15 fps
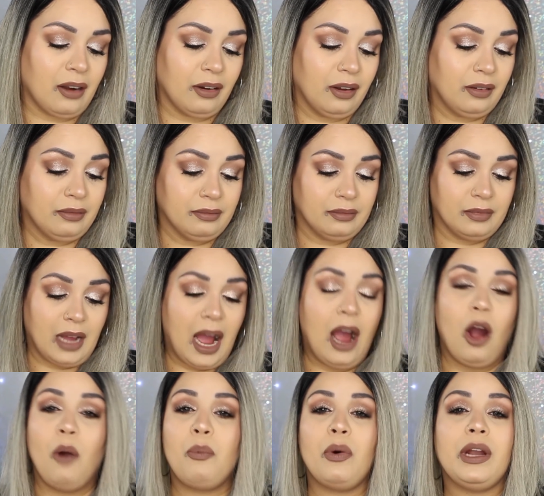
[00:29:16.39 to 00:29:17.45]
know. I
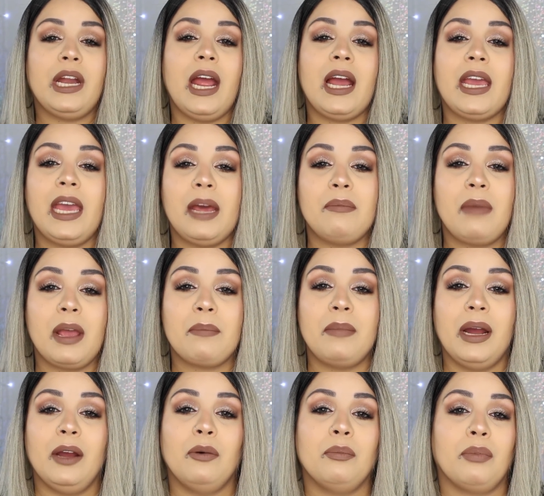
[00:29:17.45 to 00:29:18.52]
hope one day I can make
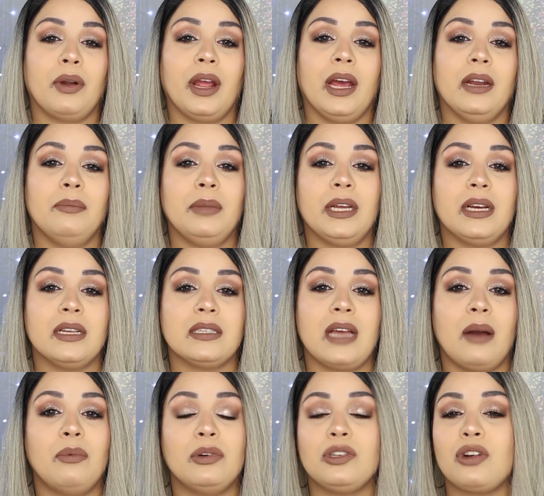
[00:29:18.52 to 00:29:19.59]
my own brand, because
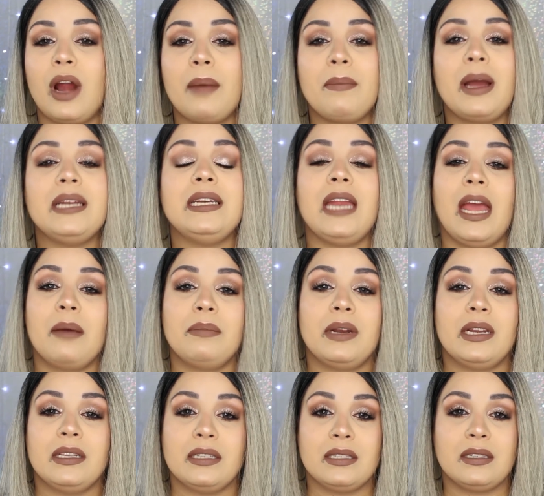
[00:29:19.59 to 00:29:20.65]
I will try my
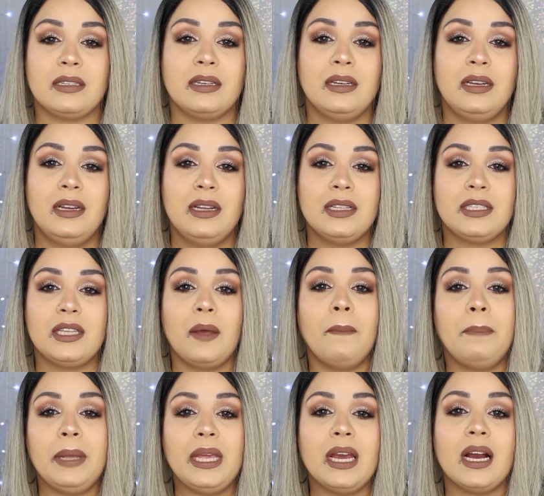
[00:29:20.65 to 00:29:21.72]
damnedest to
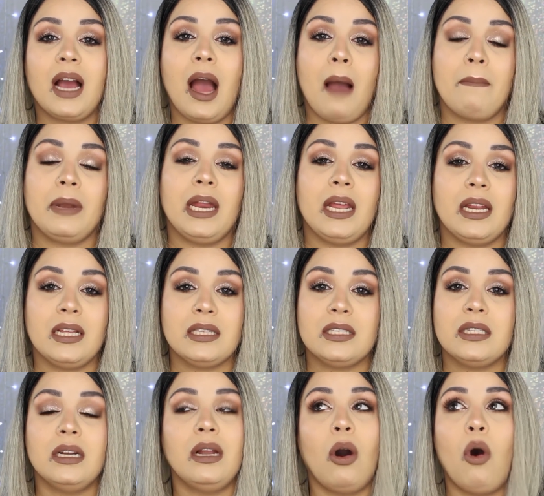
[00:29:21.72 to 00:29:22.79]
be accommodating
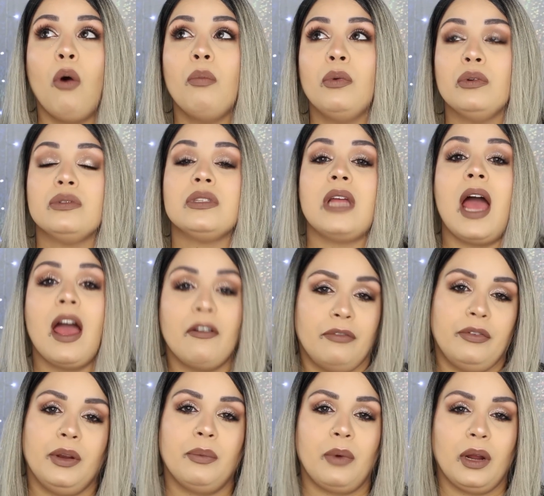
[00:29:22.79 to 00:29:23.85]
to almost
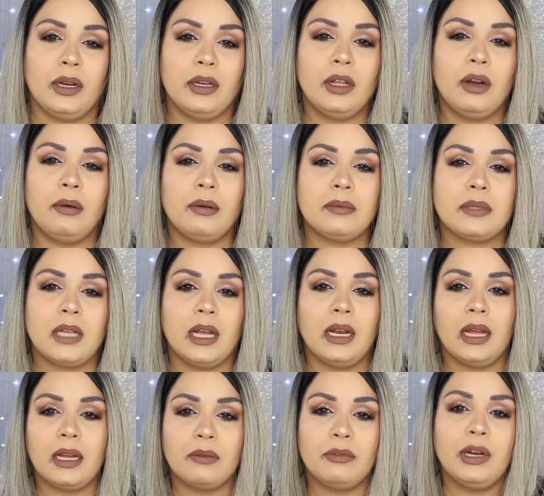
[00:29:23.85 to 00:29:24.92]
everyone. You know what I'm saying?
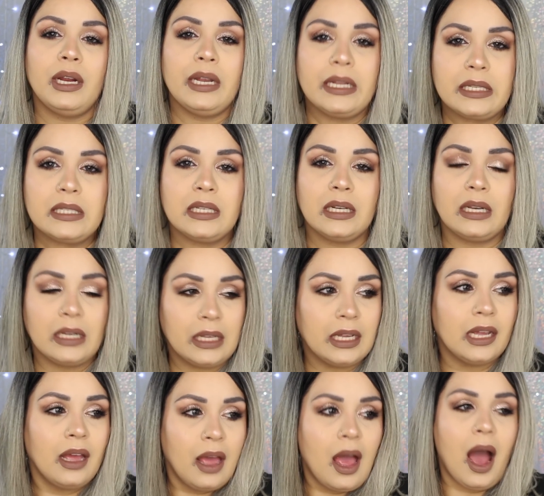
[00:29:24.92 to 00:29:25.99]
Like,
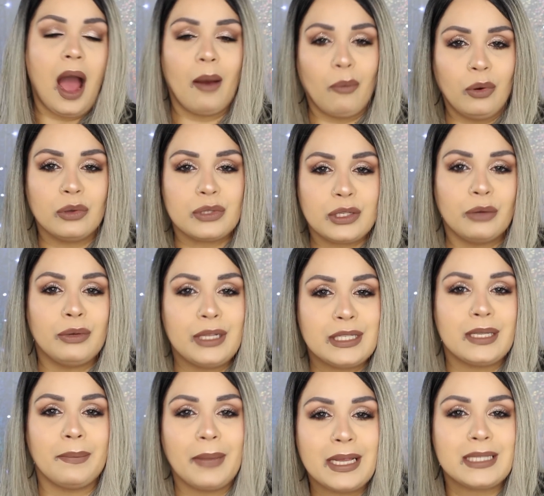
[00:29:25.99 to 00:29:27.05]
realistically, I will still
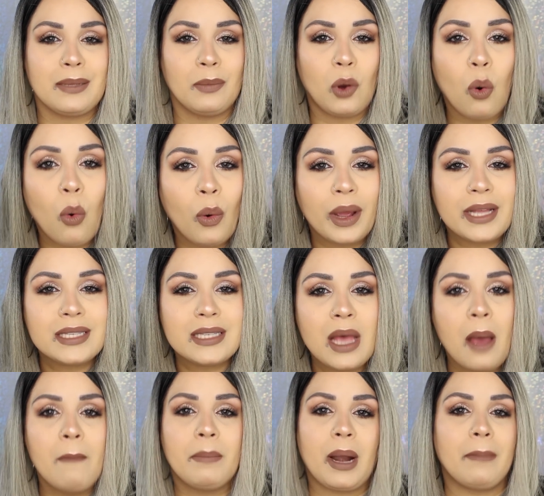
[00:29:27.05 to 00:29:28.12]
need to make some coins,
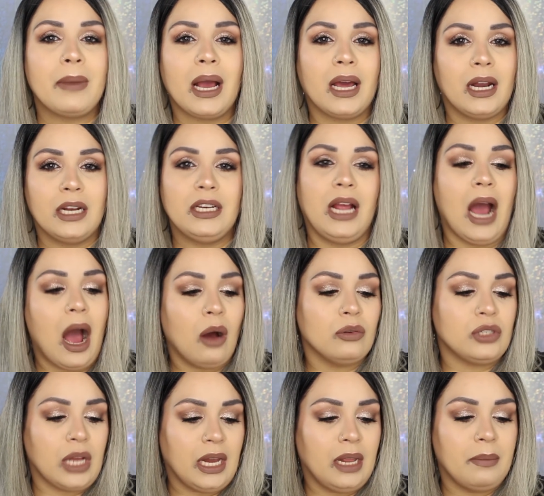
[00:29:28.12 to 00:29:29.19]
but I'm not gonna
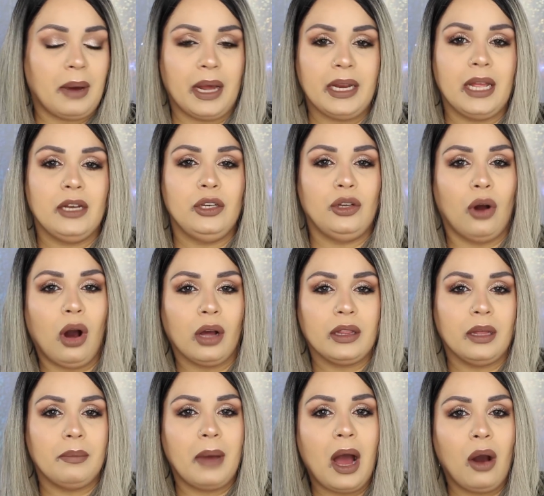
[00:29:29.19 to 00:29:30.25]
gouge anybody and dog
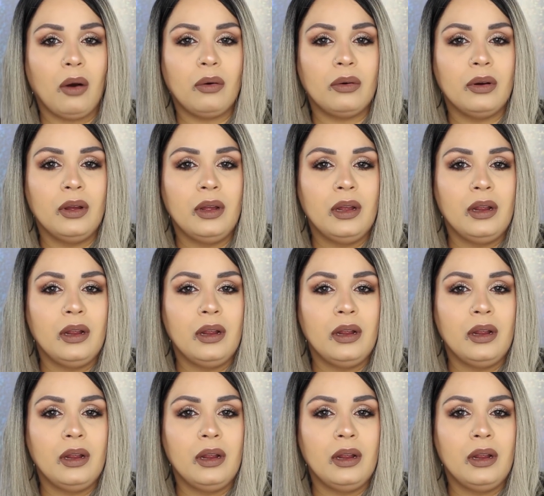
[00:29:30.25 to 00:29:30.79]
them out,